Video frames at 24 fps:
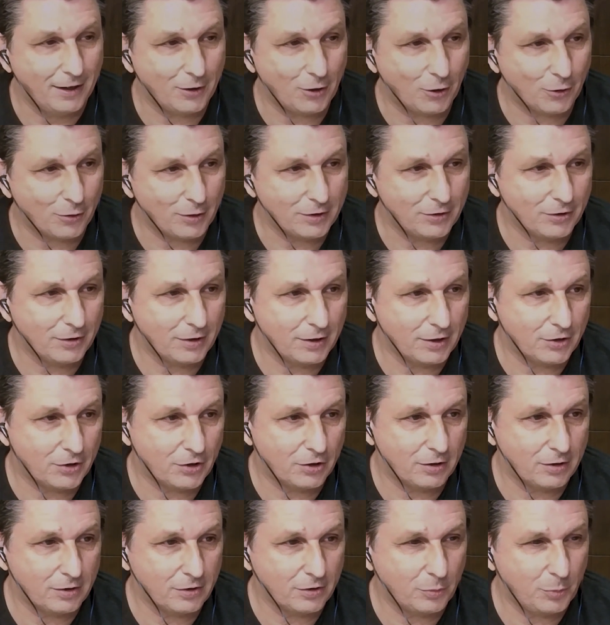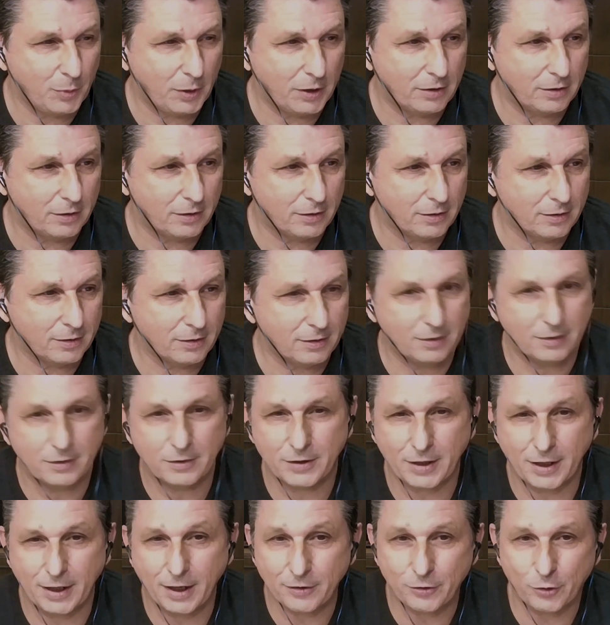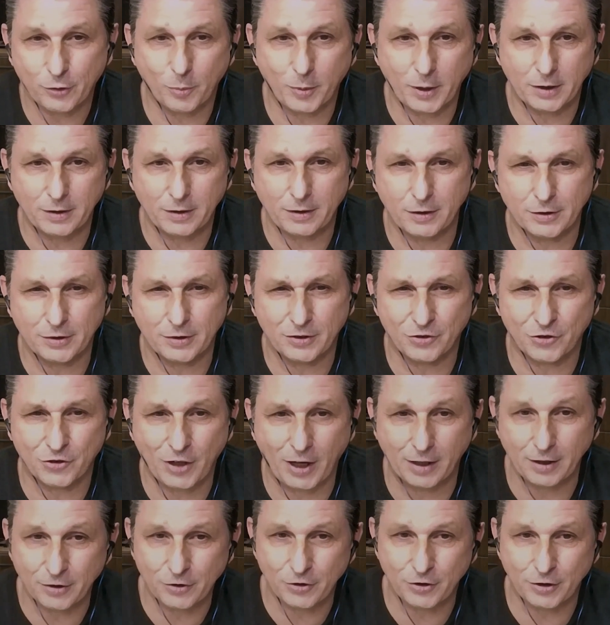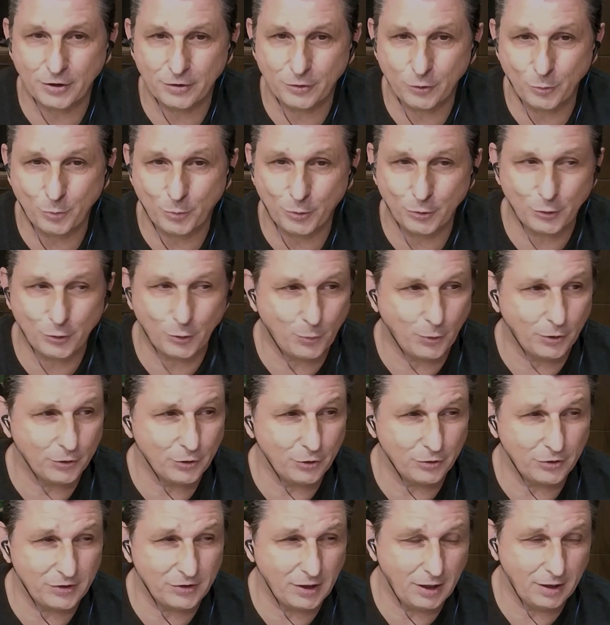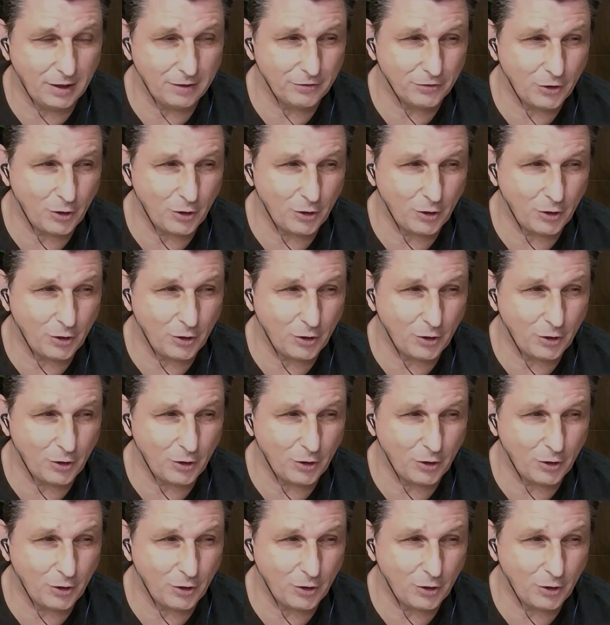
Congratulations. But tell us about these challenges you put upon yourselves: